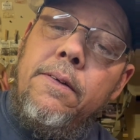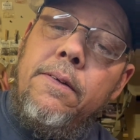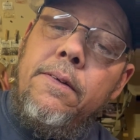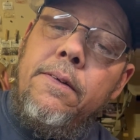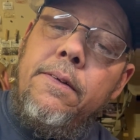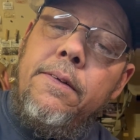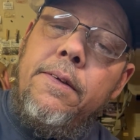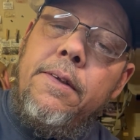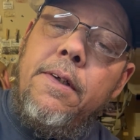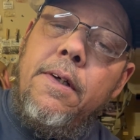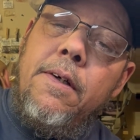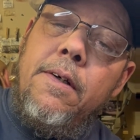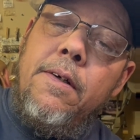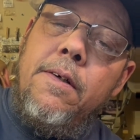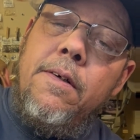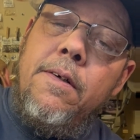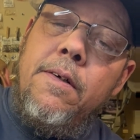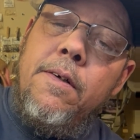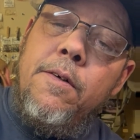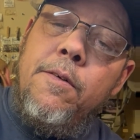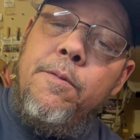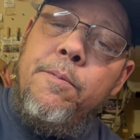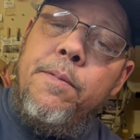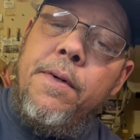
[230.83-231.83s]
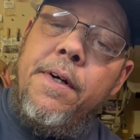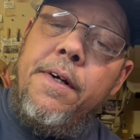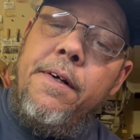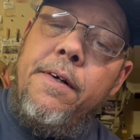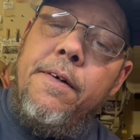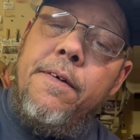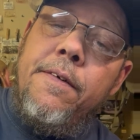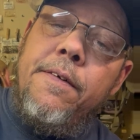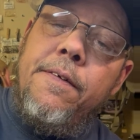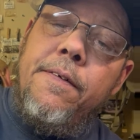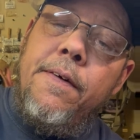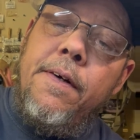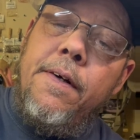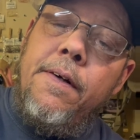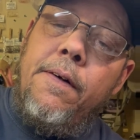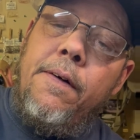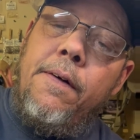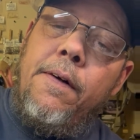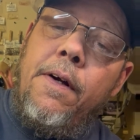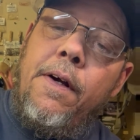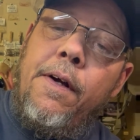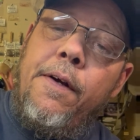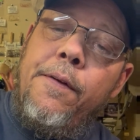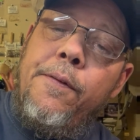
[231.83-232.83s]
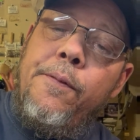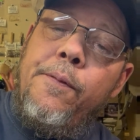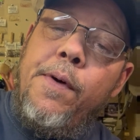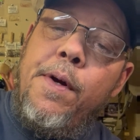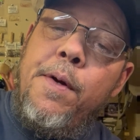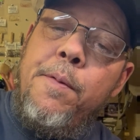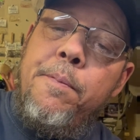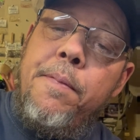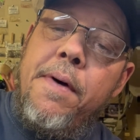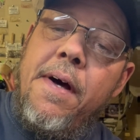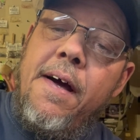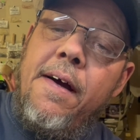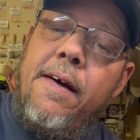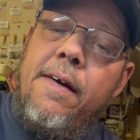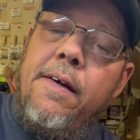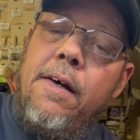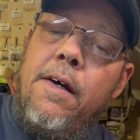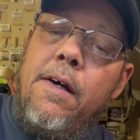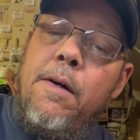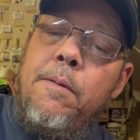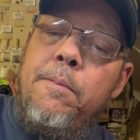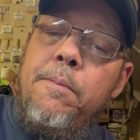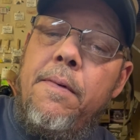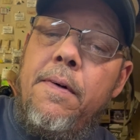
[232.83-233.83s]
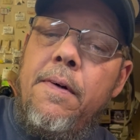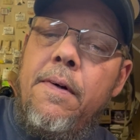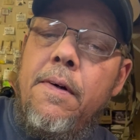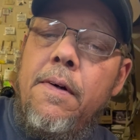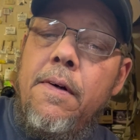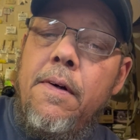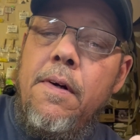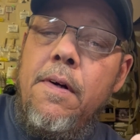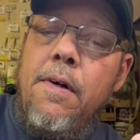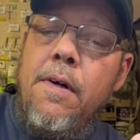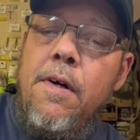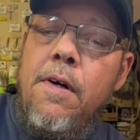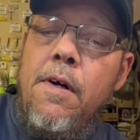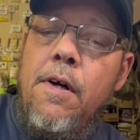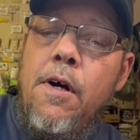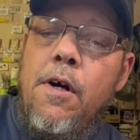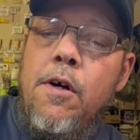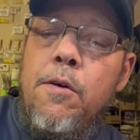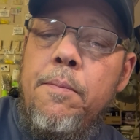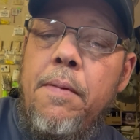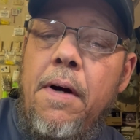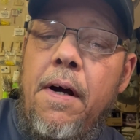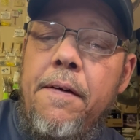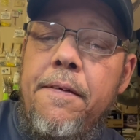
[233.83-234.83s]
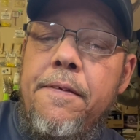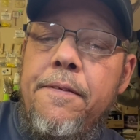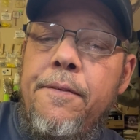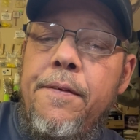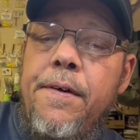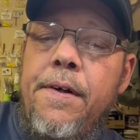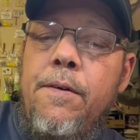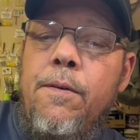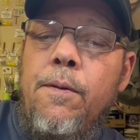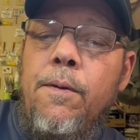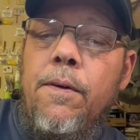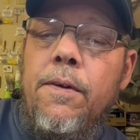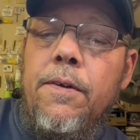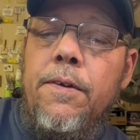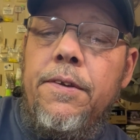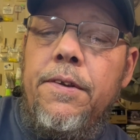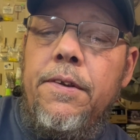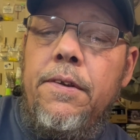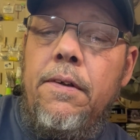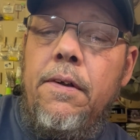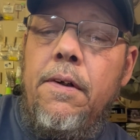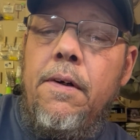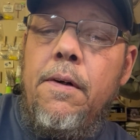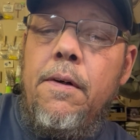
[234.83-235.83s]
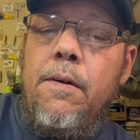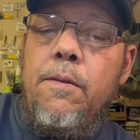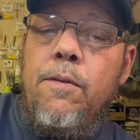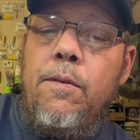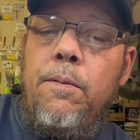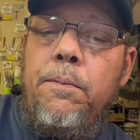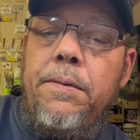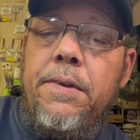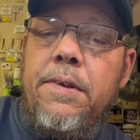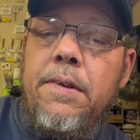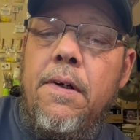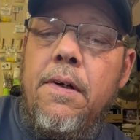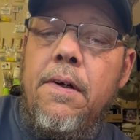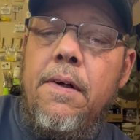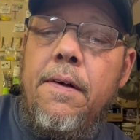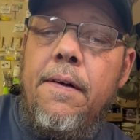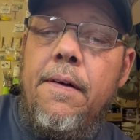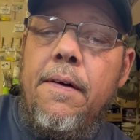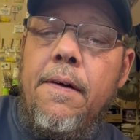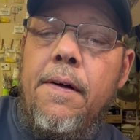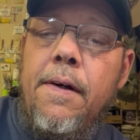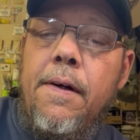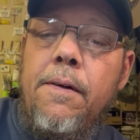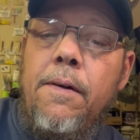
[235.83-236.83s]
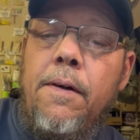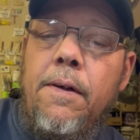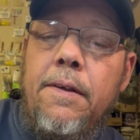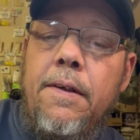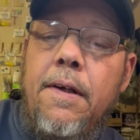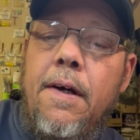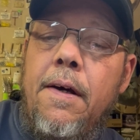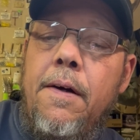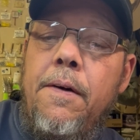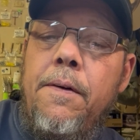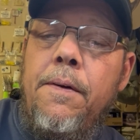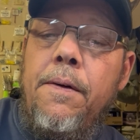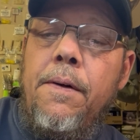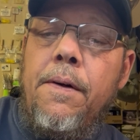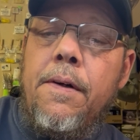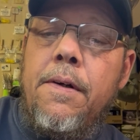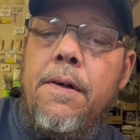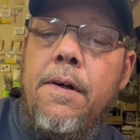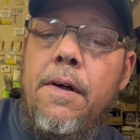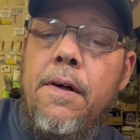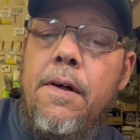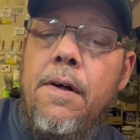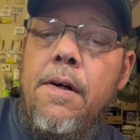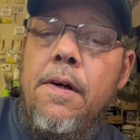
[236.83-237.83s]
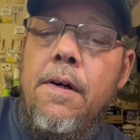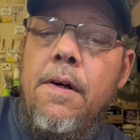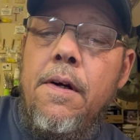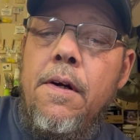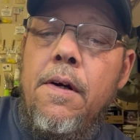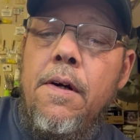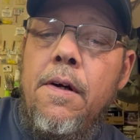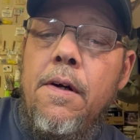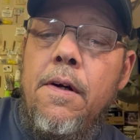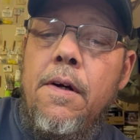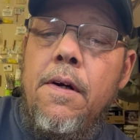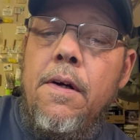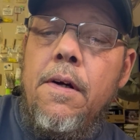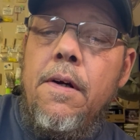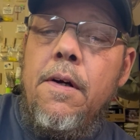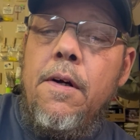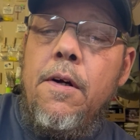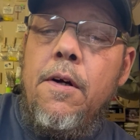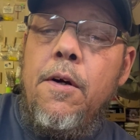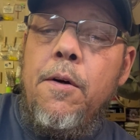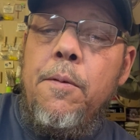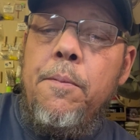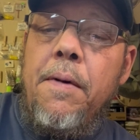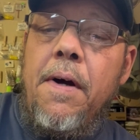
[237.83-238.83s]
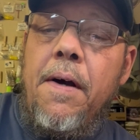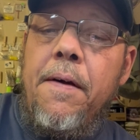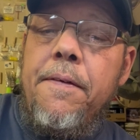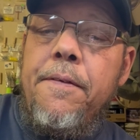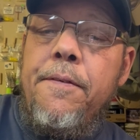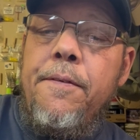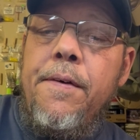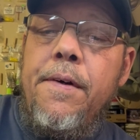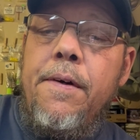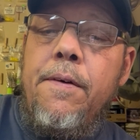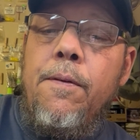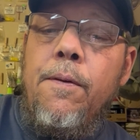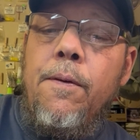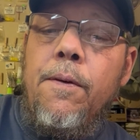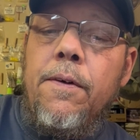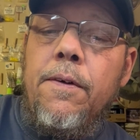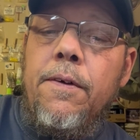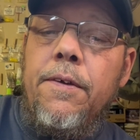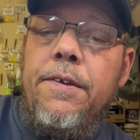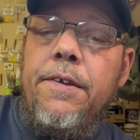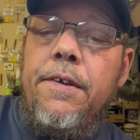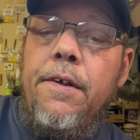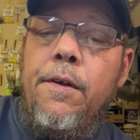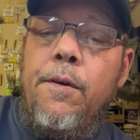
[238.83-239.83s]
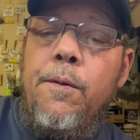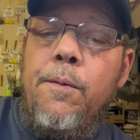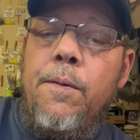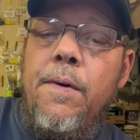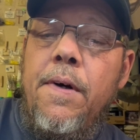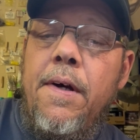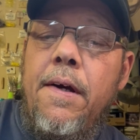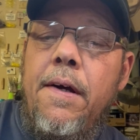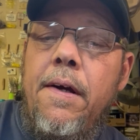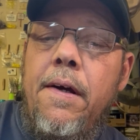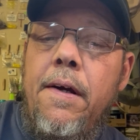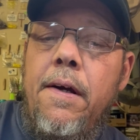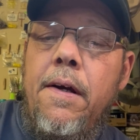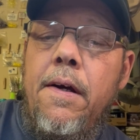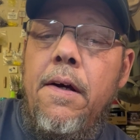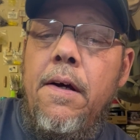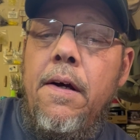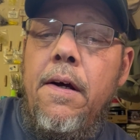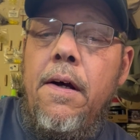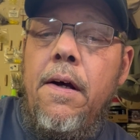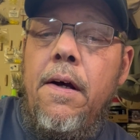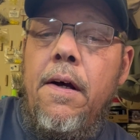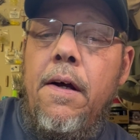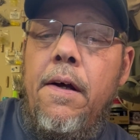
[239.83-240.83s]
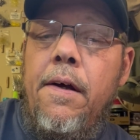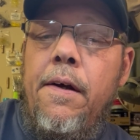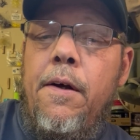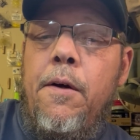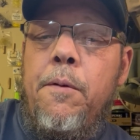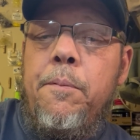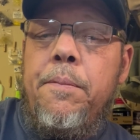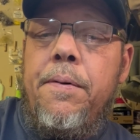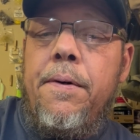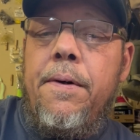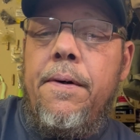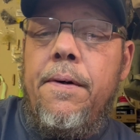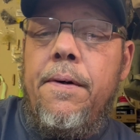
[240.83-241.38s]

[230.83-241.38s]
So bring your thread all the way back up, about 3/4. Oops, there, I caught that hook. About 3/4 of the way up,